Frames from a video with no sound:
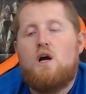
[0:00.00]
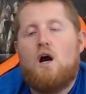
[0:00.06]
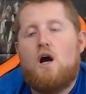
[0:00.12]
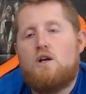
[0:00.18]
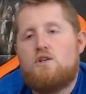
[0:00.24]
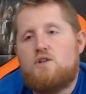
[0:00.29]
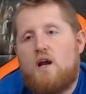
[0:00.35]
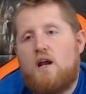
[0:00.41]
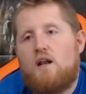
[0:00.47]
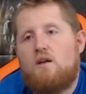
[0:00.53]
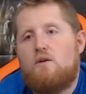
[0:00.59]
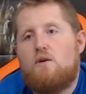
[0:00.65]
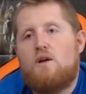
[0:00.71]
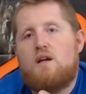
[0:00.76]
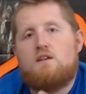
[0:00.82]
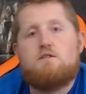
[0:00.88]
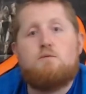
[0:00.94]
I try
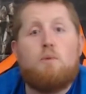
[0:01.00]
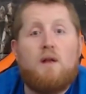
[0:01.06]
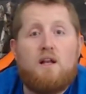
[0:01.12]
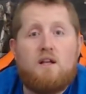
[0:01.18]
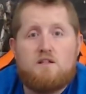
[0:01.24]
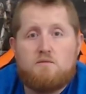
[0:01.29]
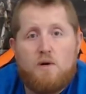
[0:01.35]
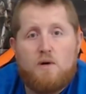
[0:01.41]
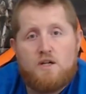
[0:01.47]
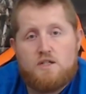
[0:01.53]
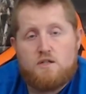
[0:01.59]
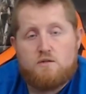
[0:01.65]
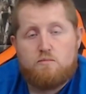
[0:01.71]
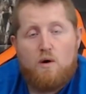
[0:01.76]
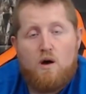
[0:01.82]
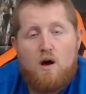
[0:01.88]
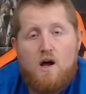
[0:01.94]
to explain as much as
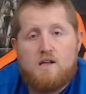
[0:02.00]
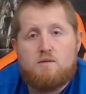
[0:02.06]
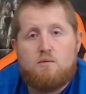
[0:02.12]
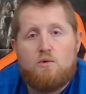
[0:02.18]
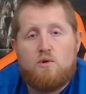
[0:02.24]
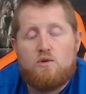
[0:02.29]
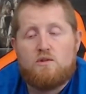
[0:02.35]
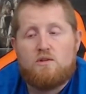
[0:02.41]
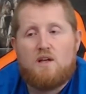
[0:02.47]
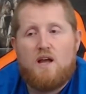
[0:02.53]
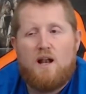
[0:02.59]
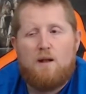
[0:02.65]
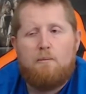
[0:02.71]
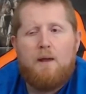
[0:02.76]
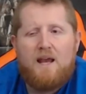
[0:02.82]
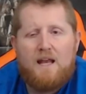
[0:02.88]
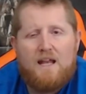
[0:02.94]
possible, kind
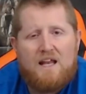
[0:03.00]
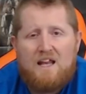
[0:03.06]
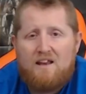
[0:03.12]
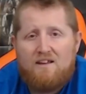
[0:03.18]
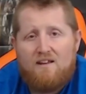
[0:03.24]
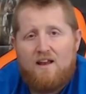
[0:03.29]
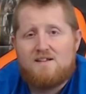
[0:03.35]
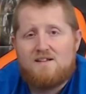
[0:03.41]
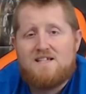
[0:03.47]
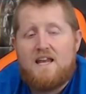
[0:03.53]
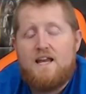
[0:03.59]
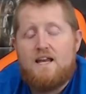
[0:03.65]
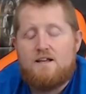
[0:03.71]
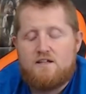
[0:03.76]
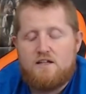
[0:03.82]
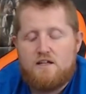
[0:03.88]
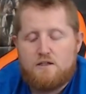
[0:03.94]
of make it as
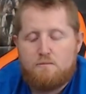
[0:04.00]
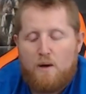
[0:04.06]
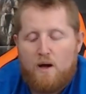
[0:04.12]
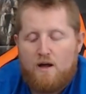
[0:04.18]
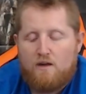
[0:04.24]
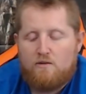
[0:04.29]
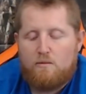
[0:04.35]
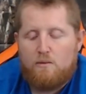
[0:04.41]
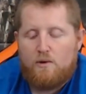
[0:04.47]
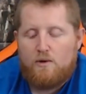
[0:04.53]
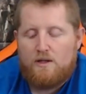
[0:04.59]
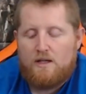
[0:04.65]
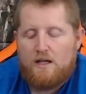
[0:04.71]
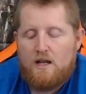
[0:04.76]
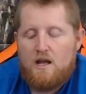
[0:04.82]
easy as possible, and